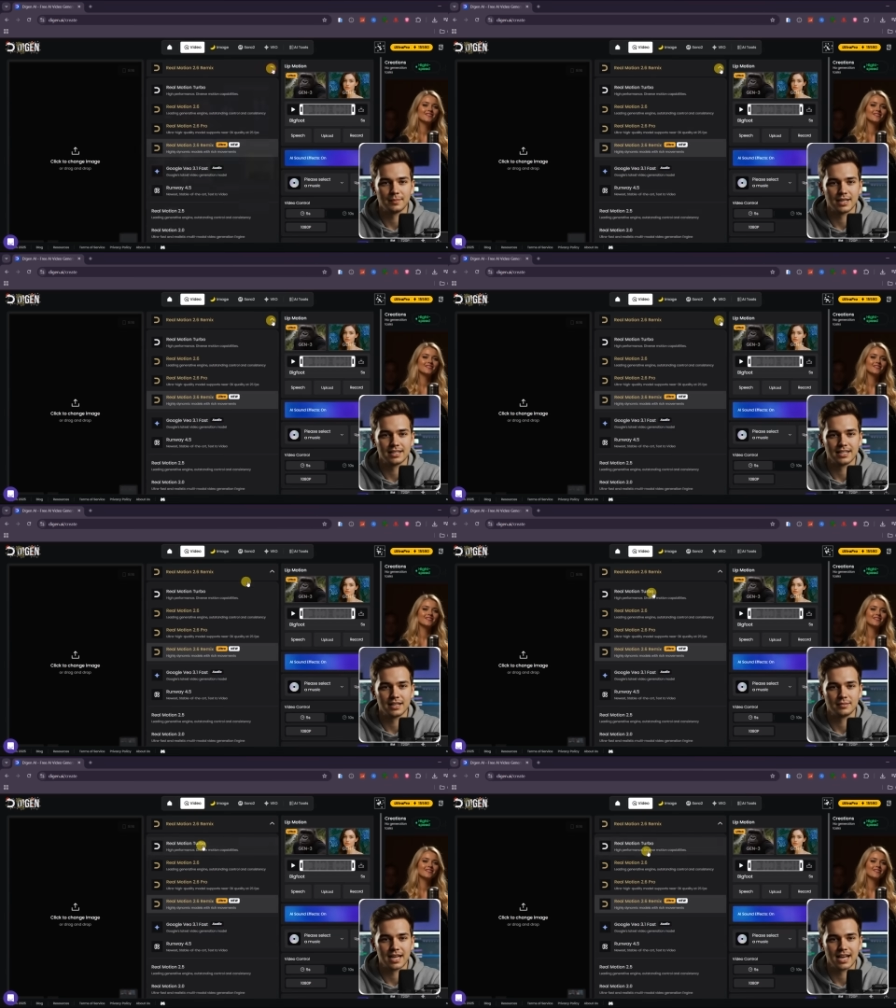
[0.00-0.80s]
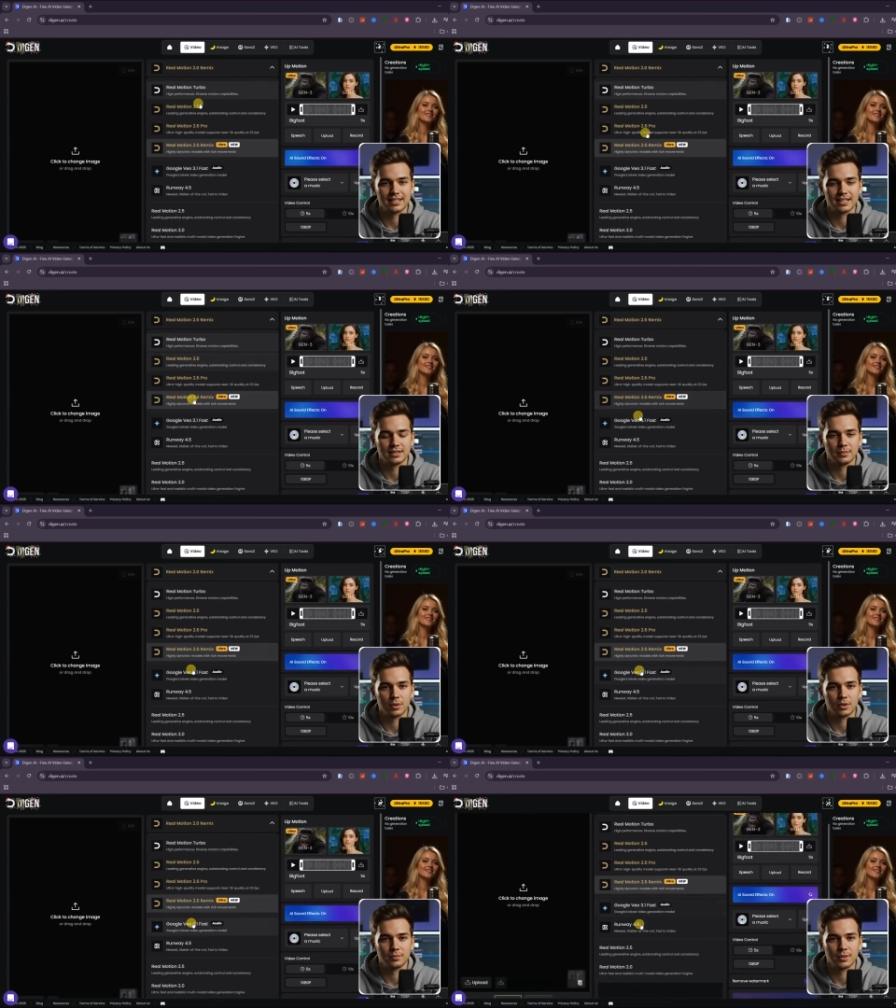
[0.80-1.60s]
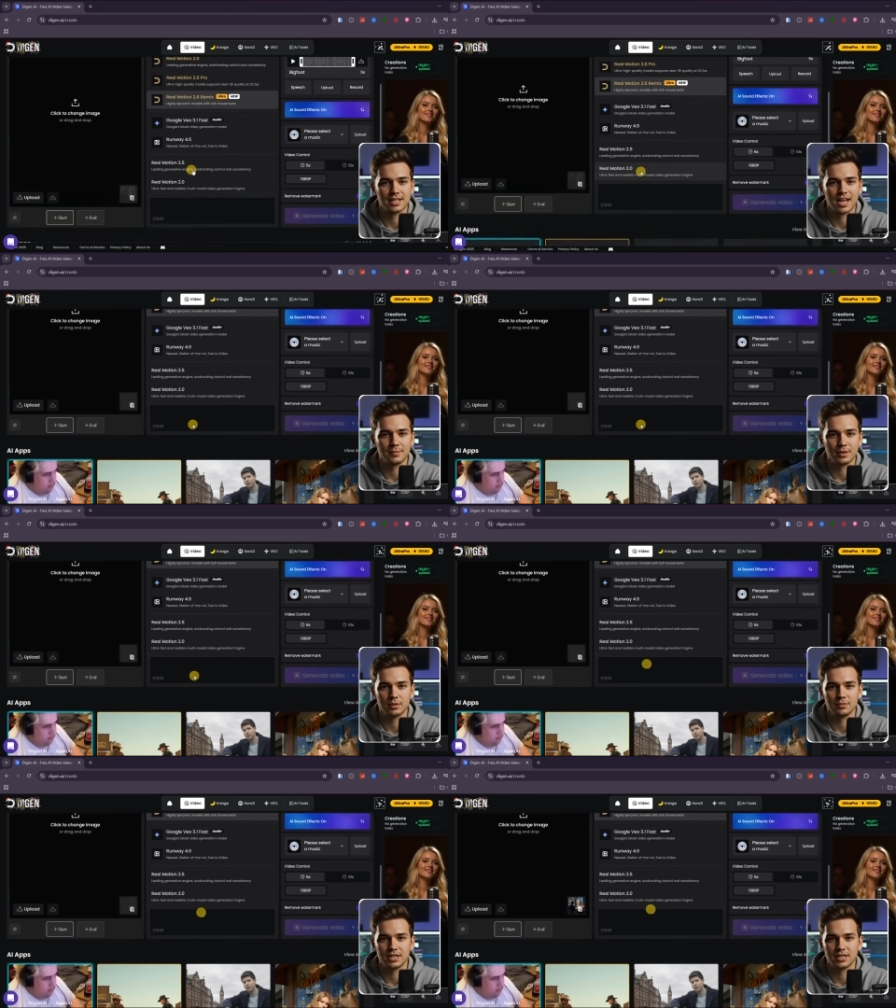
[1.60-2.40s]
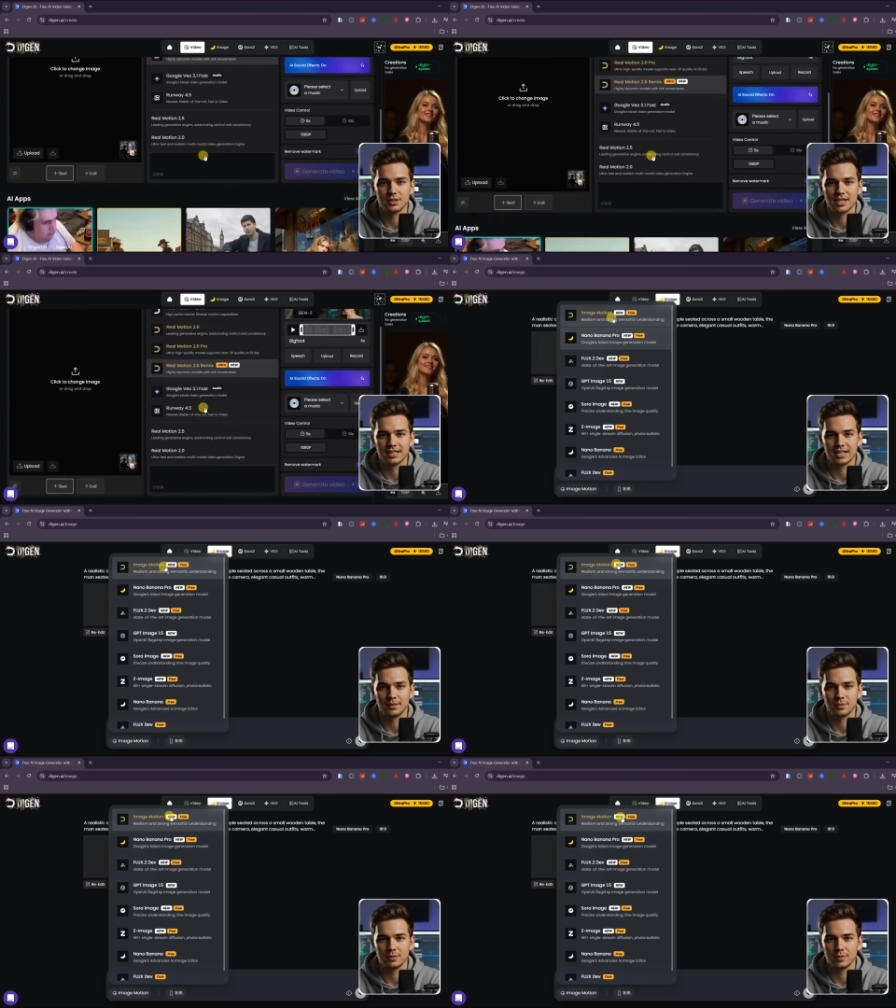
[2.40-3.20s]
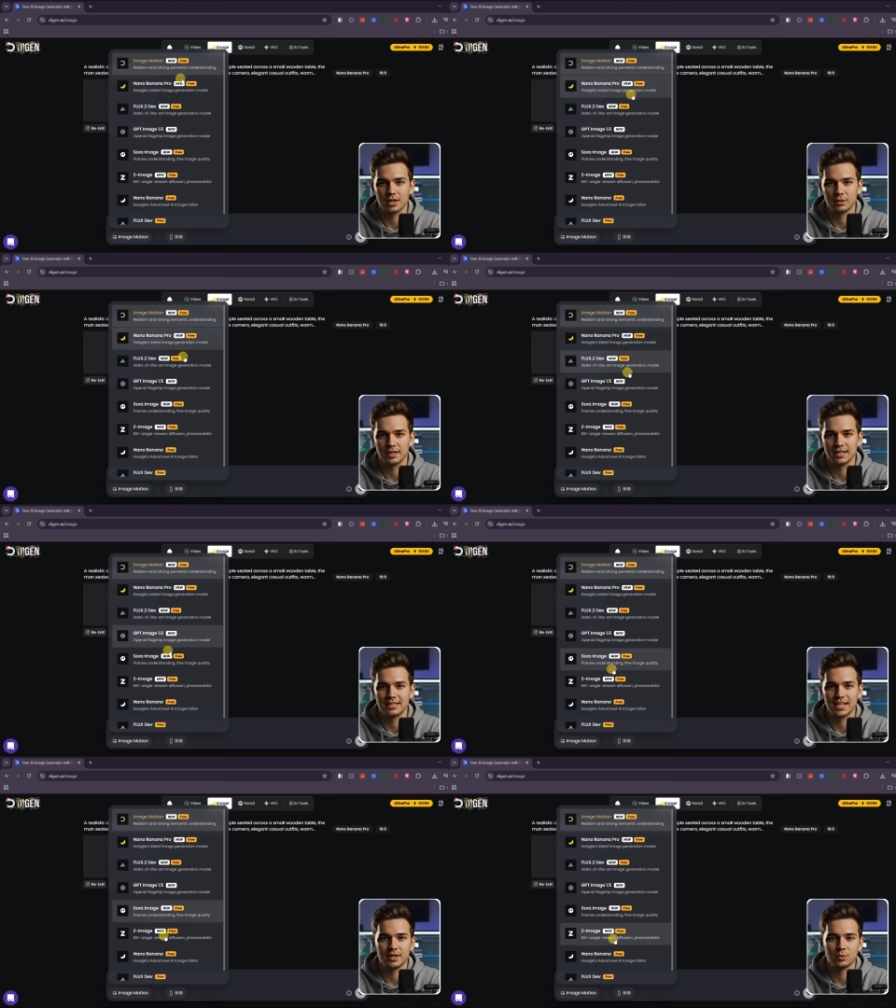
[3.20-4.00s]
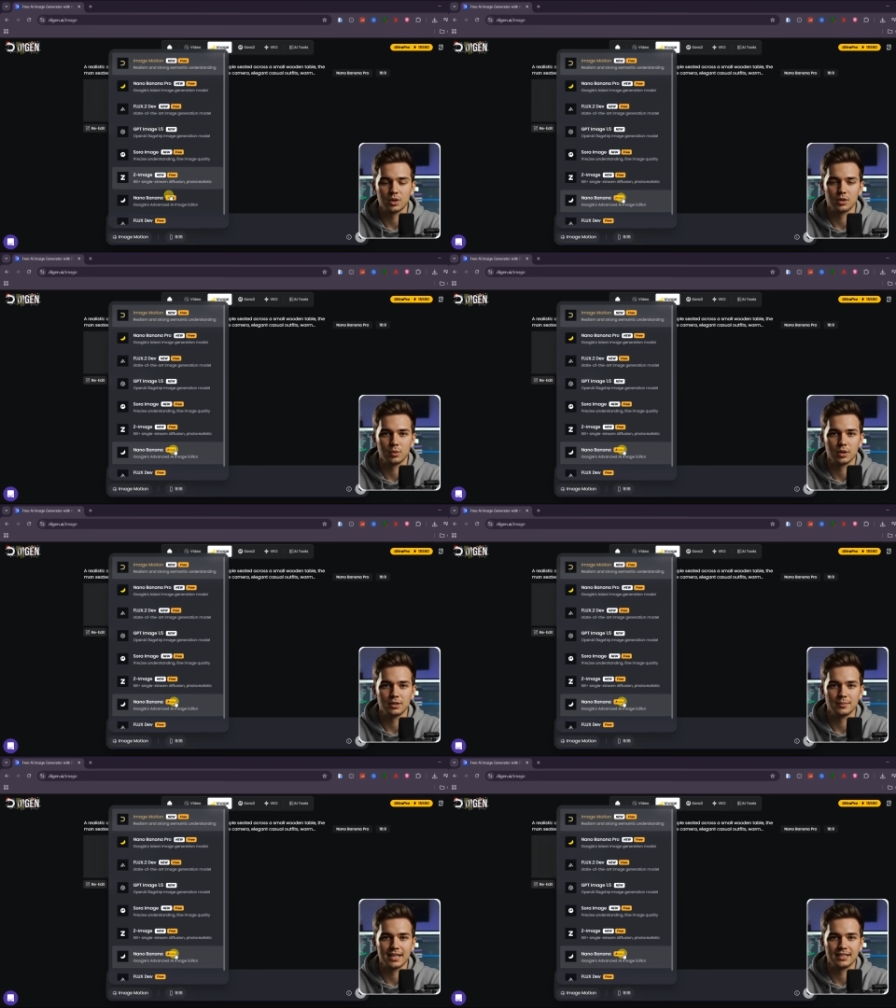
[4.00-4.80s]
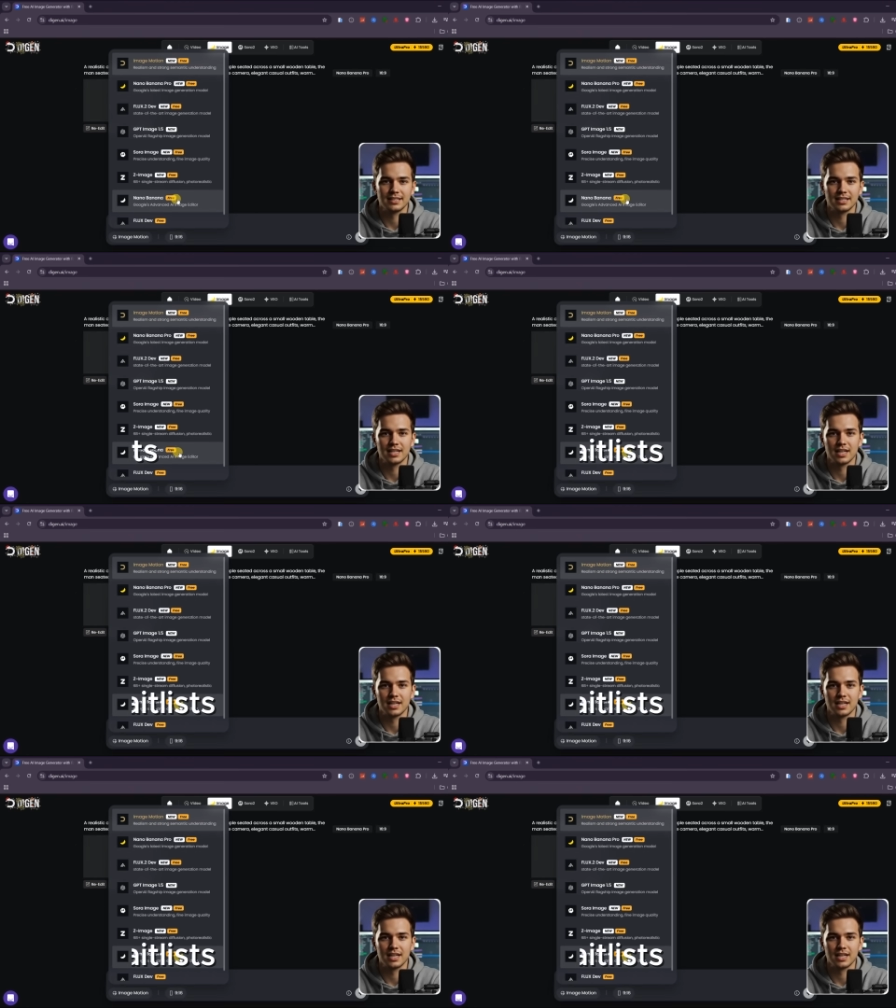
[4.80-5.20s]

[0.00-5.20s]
because it gives access to multiple top-tier video and image models inside one workspace.